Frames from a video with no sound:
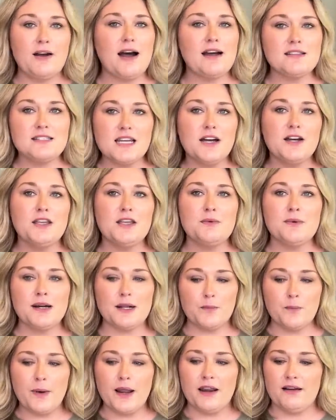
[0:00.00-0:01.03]
I'll tell you what
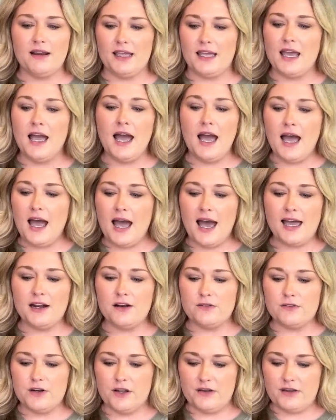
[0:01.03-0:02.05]
I'm wearing. I
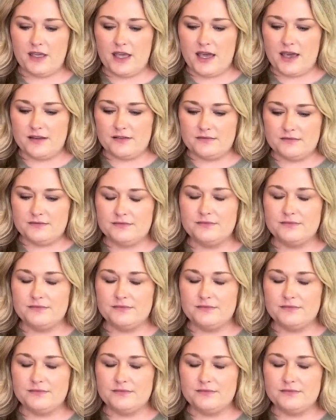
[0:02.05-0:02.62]
don't know yet.